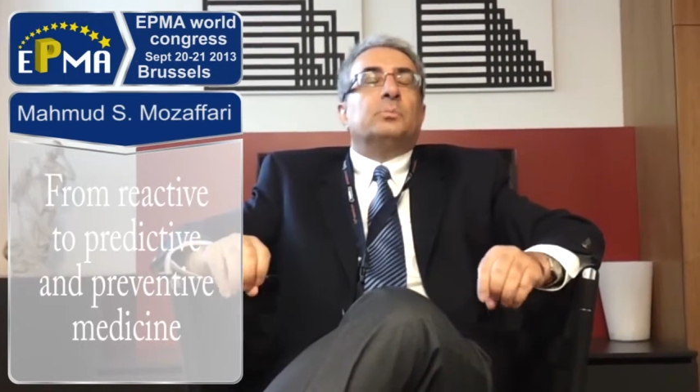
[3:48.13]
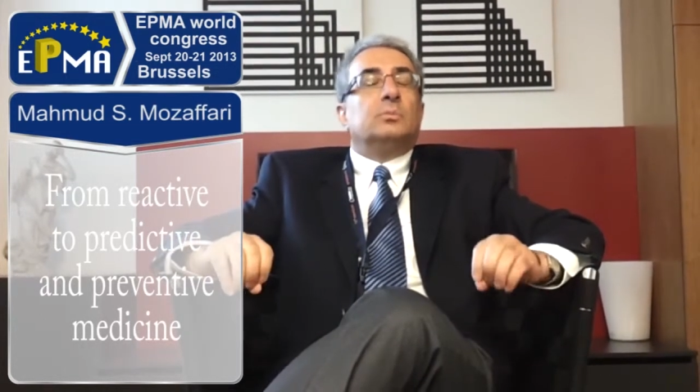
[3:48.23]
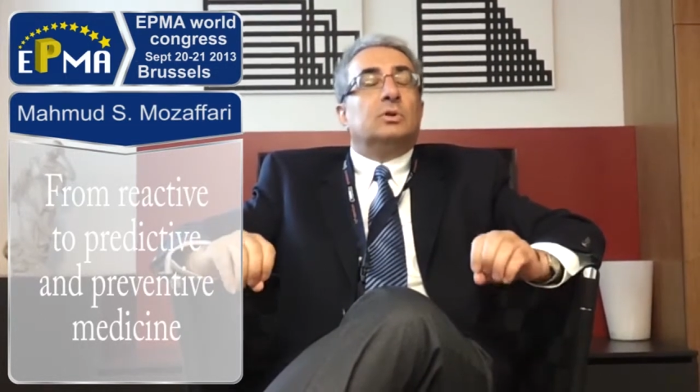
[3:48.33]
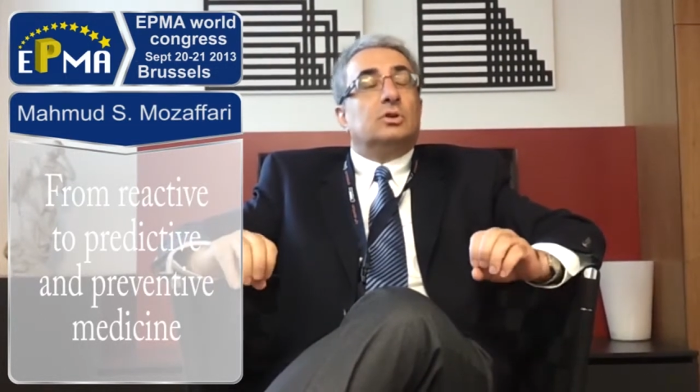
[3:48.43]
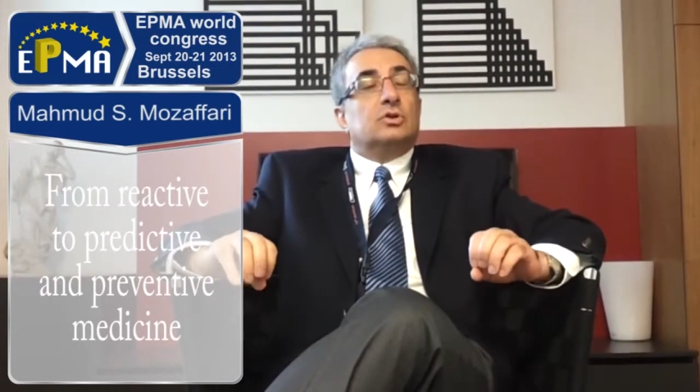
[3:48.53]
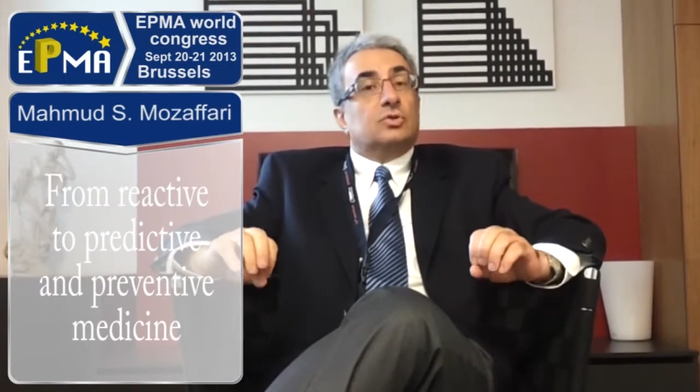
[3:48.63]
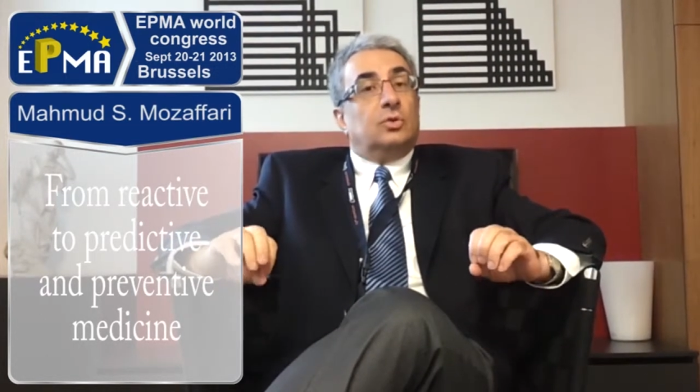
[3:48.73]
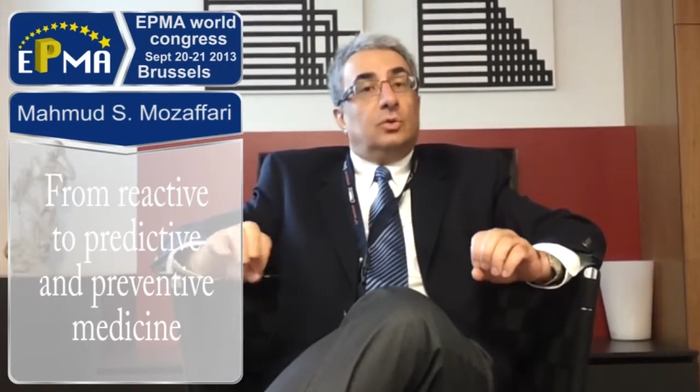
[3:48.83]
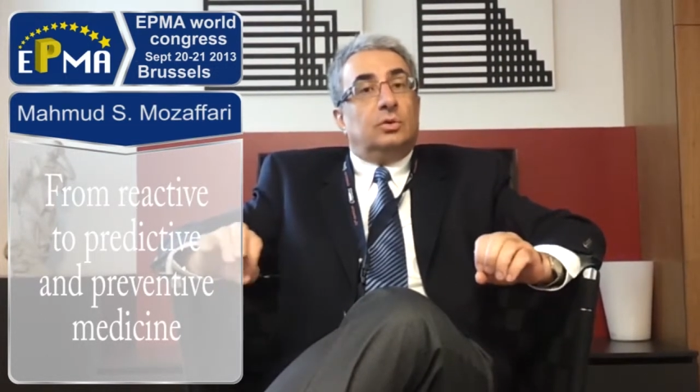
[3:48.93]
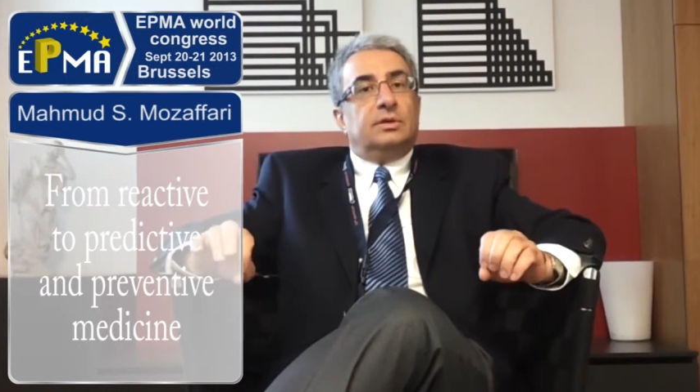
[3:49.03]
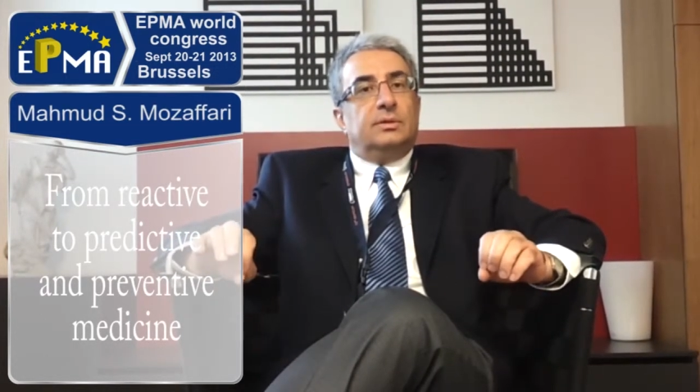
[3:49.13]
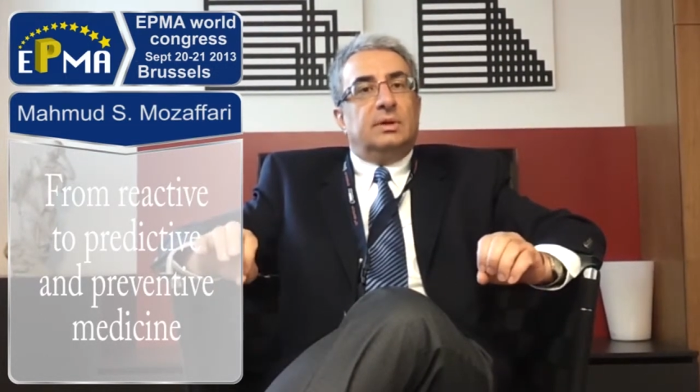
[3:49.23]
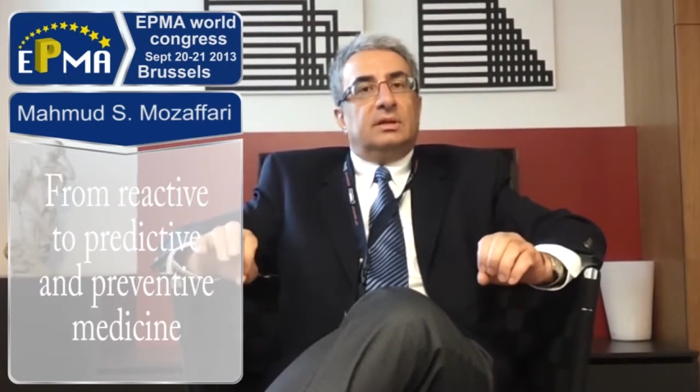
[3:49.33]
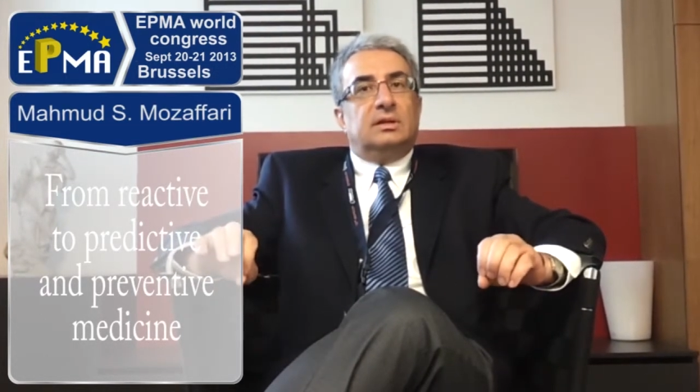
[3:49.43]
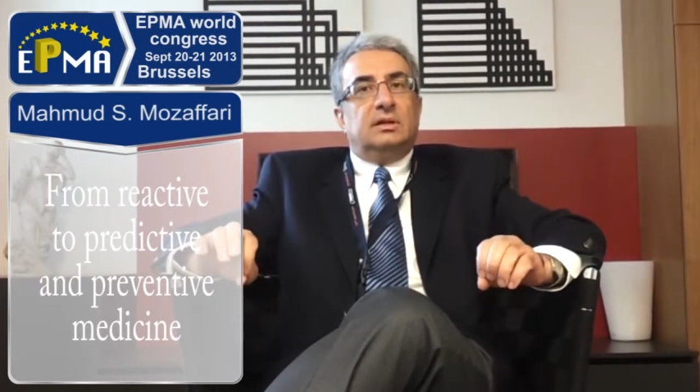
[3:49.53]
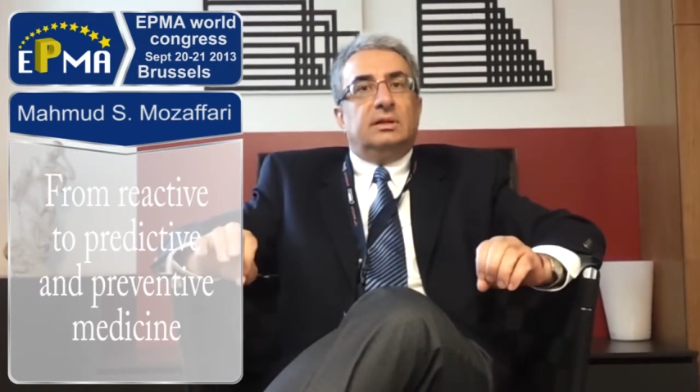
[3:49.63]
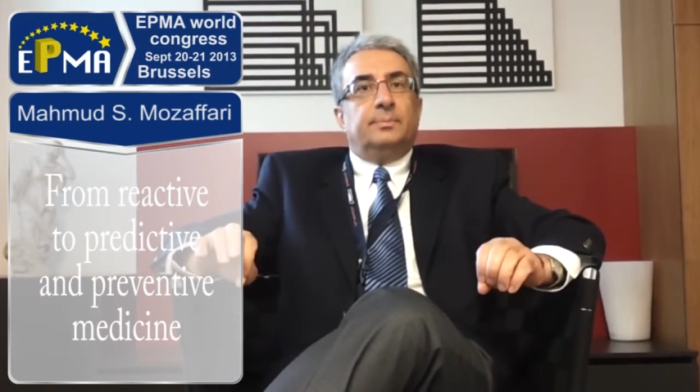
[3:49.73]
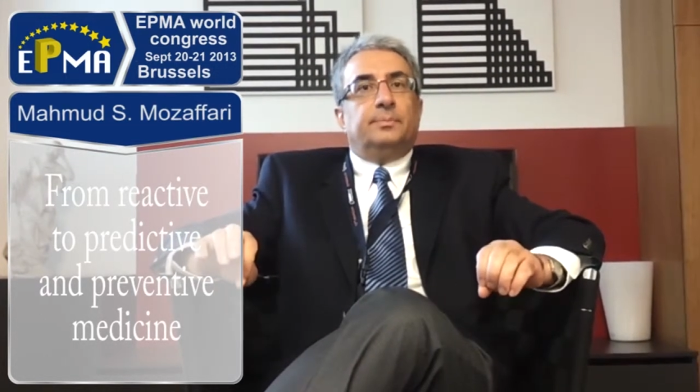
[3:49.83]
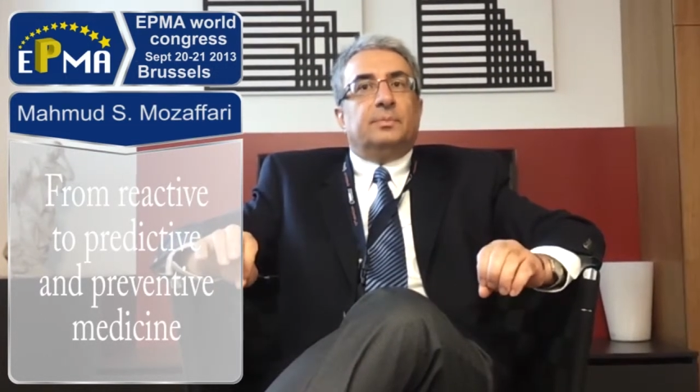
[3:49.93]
because ultimately